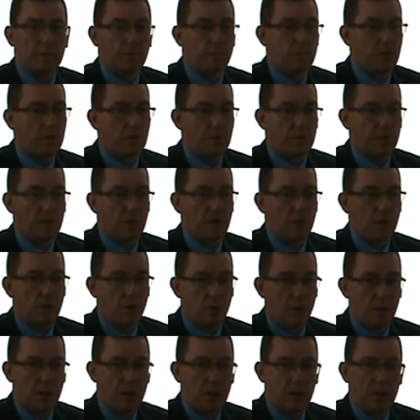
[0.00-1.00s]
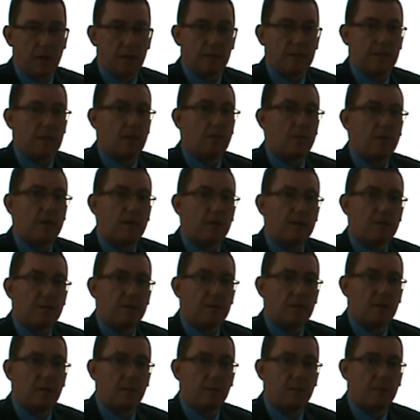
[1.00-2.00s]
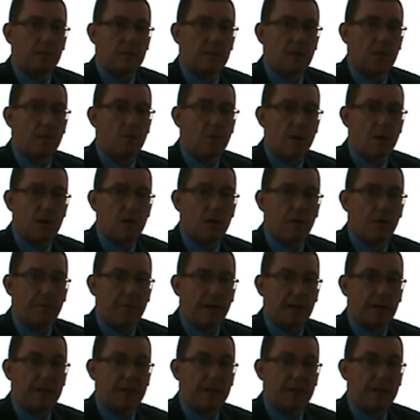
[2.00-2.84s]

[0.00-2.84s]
some years ago there is some theory of